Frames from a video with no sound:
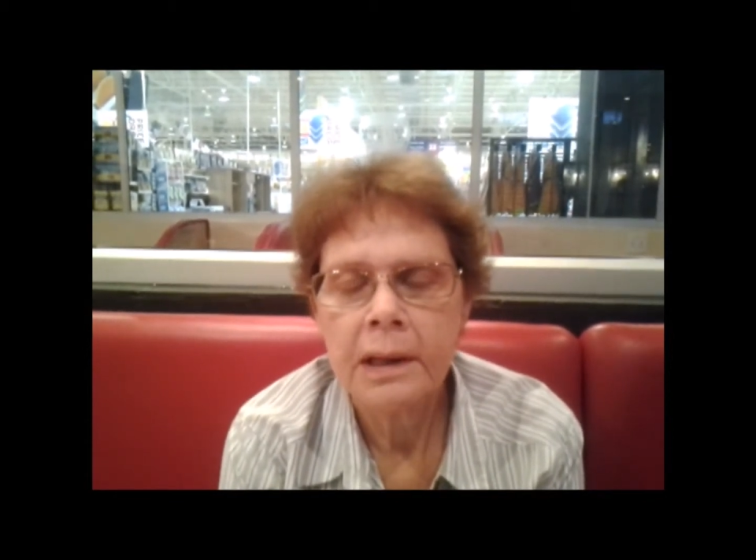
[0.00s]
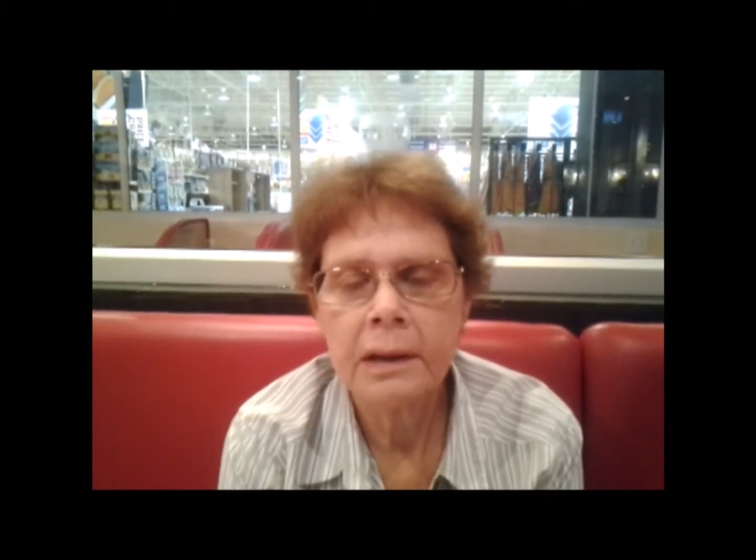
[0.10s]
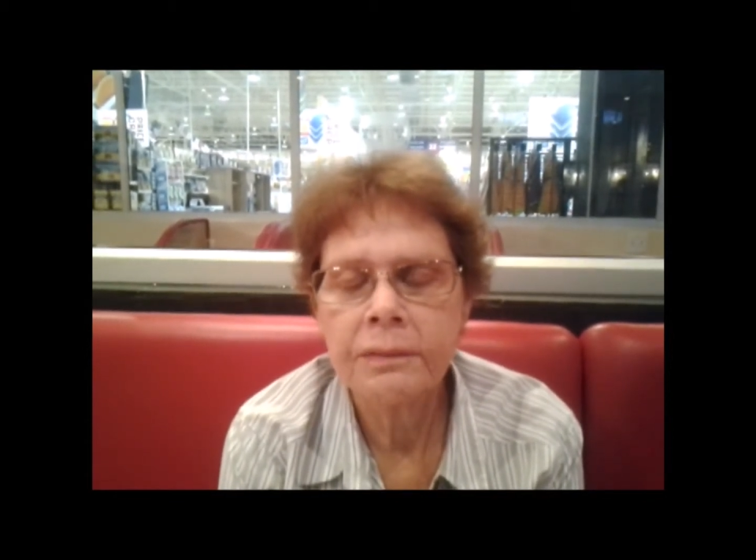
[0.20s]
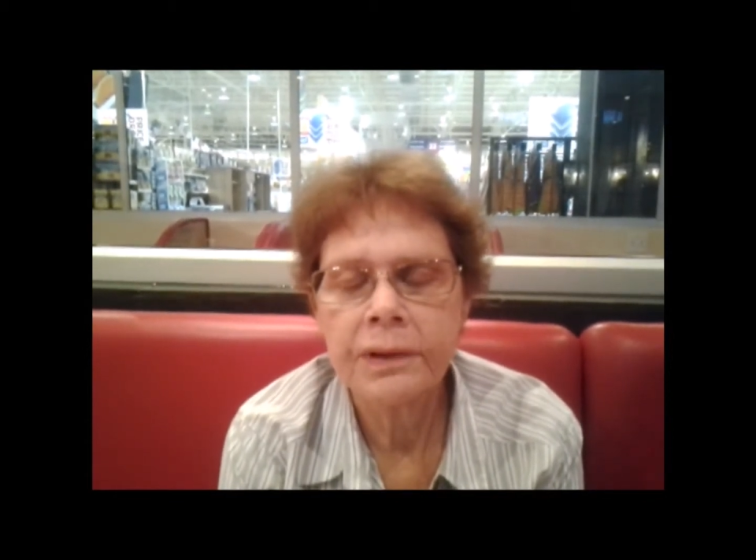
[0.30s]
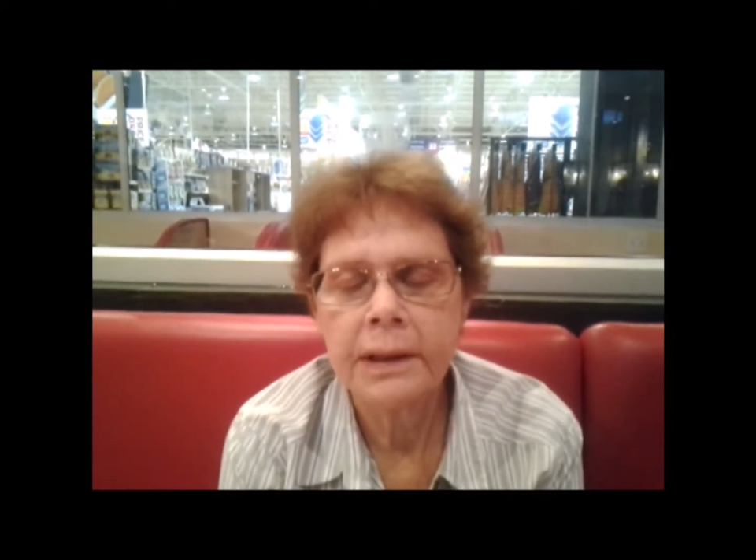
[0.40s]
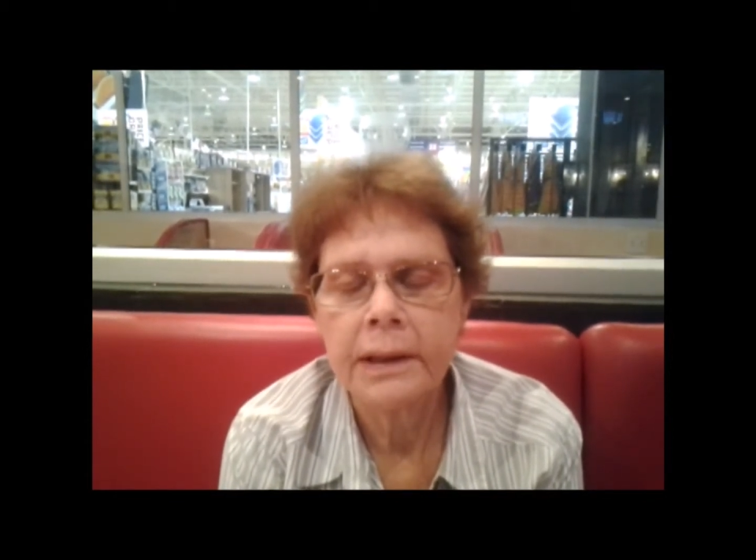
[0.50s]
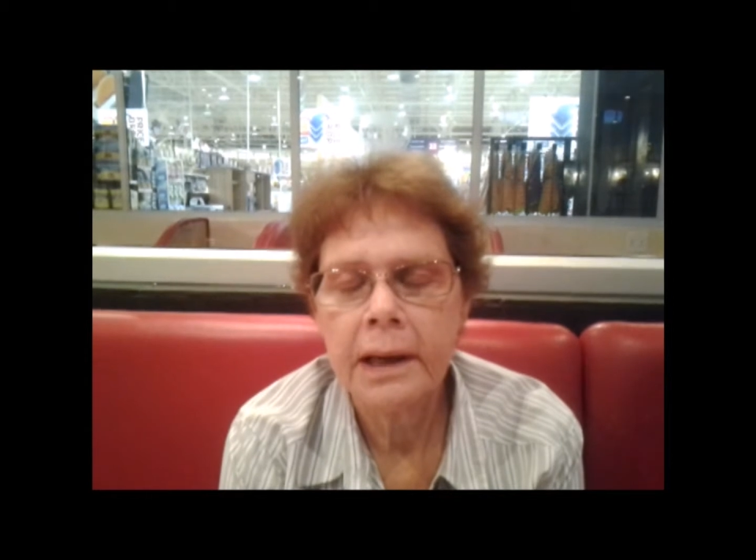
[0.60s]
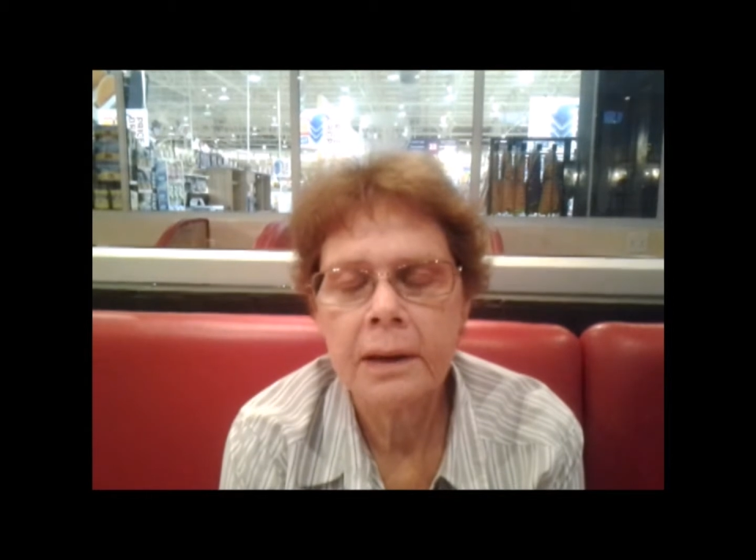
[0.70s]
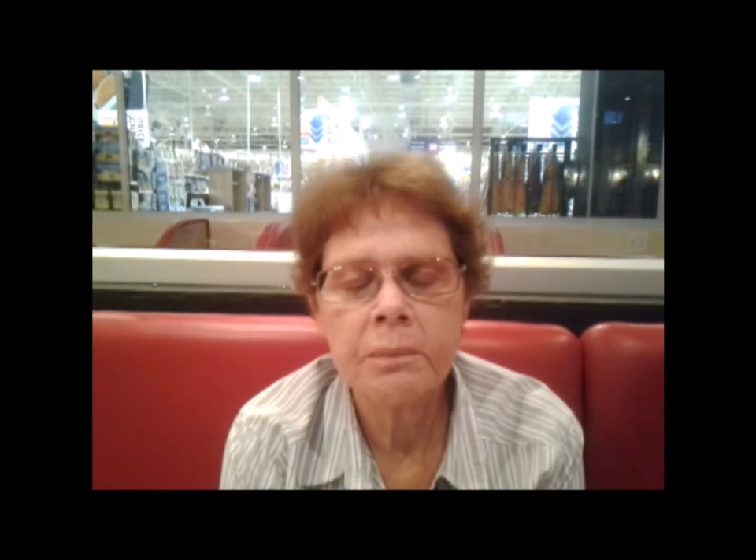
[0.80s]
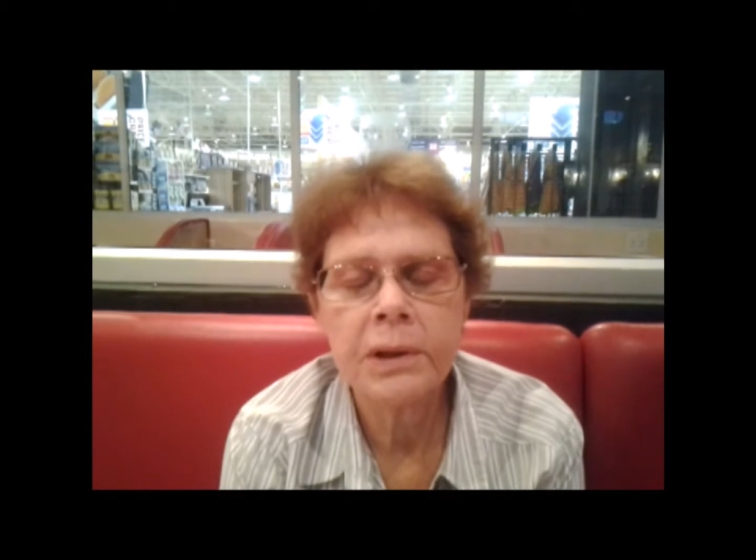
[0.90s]
Lovely,
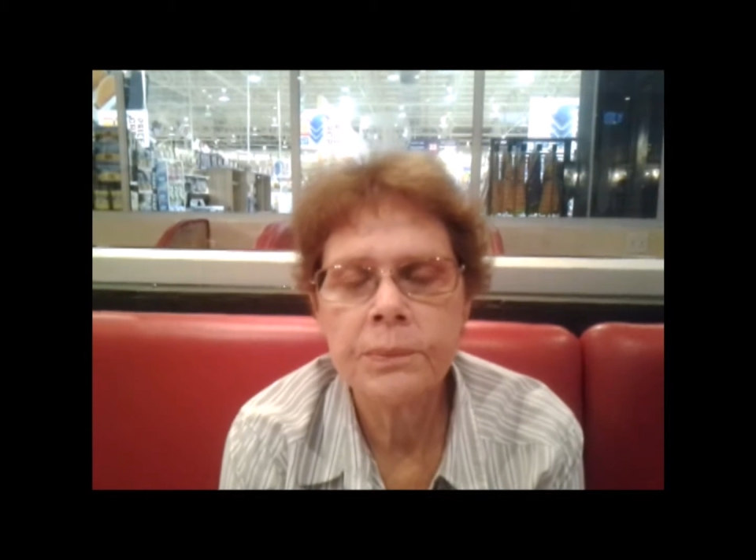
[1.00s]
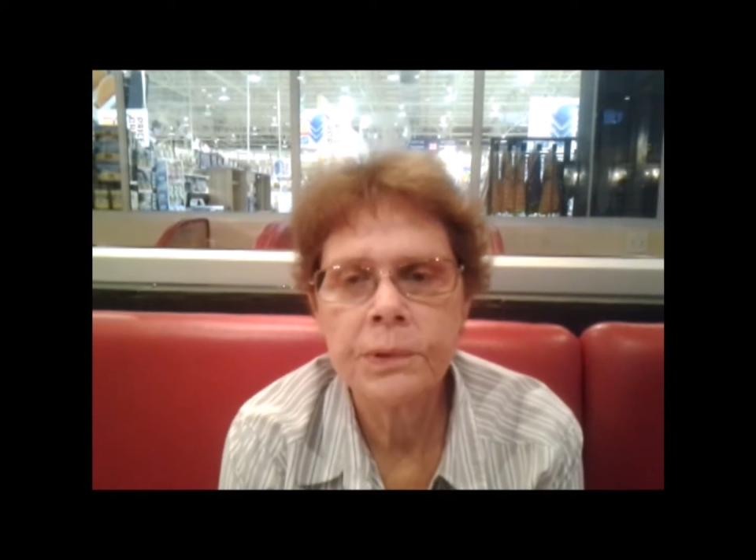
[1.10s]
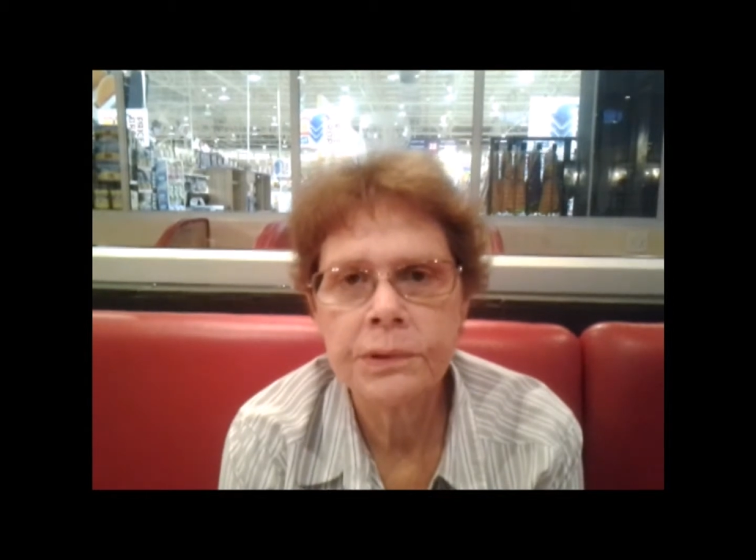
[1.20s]
and minimal